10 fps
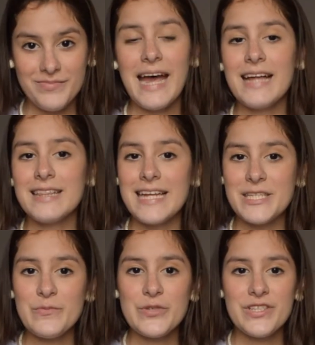At
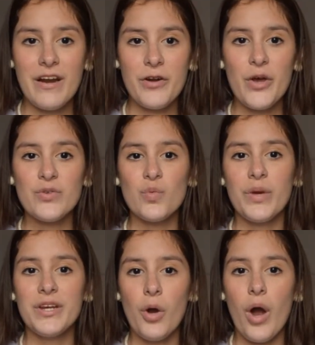Latin Empresarios, we
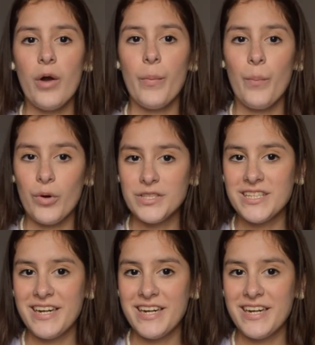know how important